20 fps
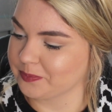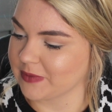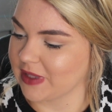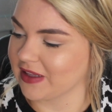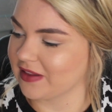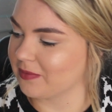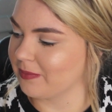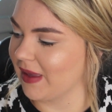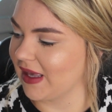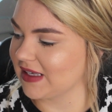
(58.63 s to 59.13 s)

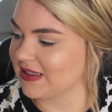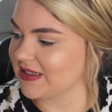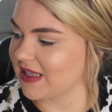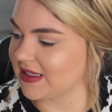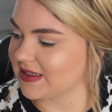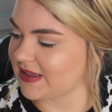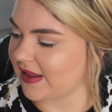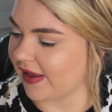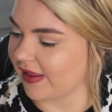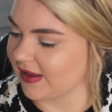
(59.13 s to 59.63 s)
Let's make
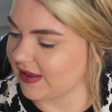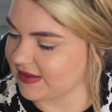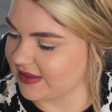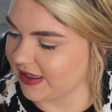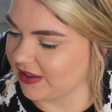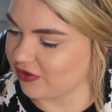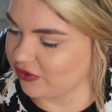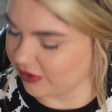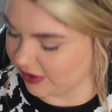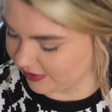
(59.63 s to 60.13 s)
sense,
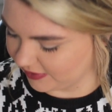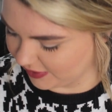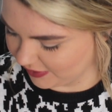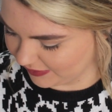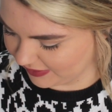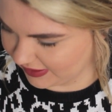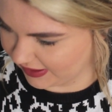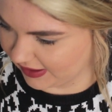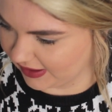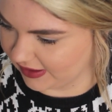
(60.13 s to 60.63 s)

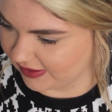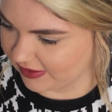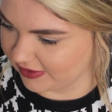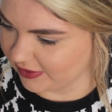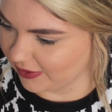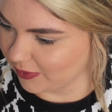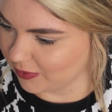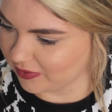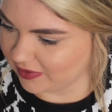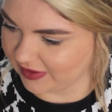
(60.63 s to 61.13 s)
Alexandra. Okay,
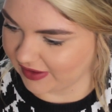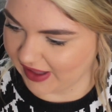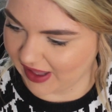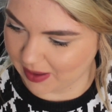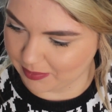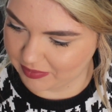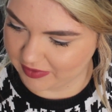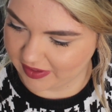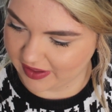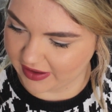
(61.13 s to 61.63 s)
there goes the
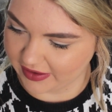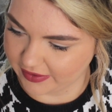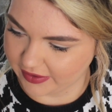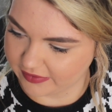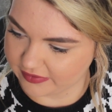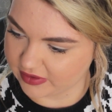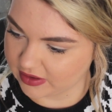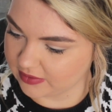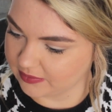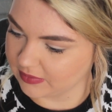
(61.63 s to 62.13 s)
cap to that
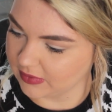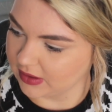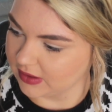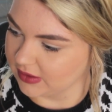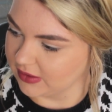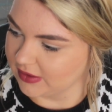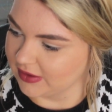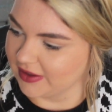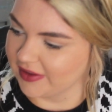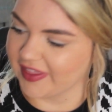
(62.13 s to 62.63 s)
cover.
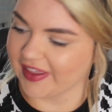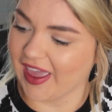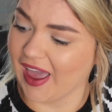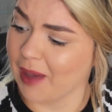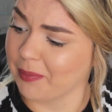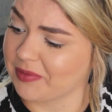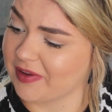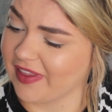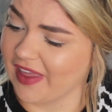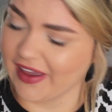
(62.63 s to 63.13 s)
The
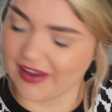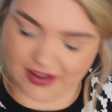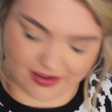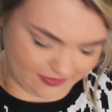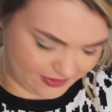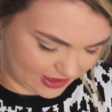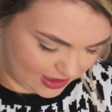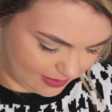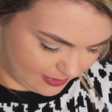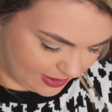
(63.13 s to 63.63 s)
cap to that
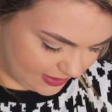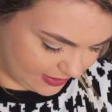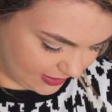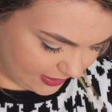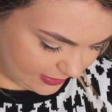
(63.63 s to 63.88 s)
cover, that made